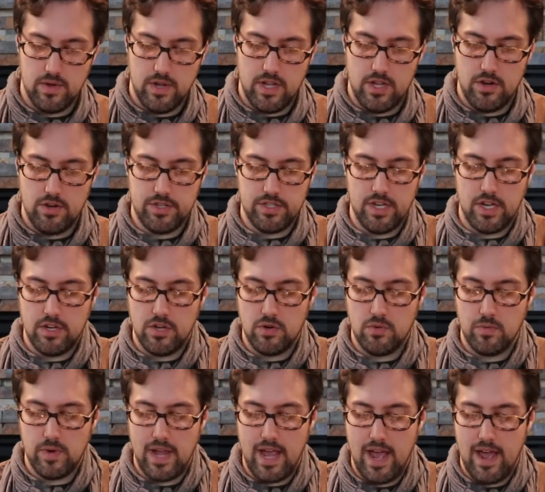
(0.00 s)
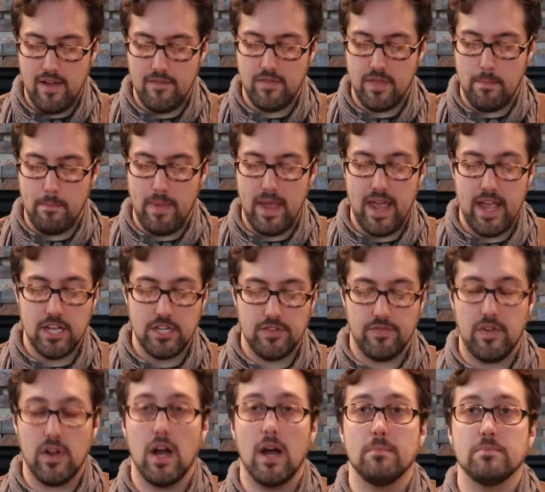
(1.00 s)
in your center, we have the Page
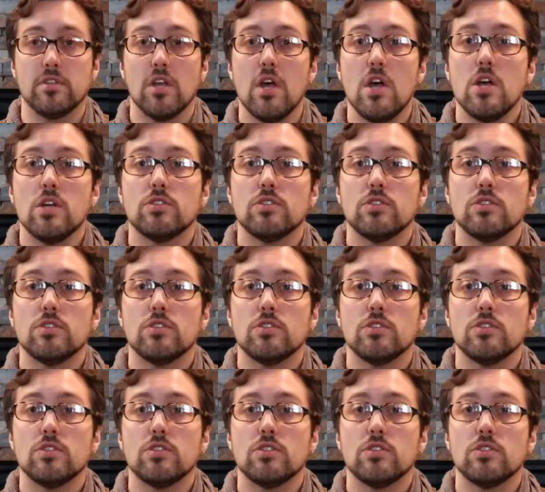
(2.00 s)
of Cups.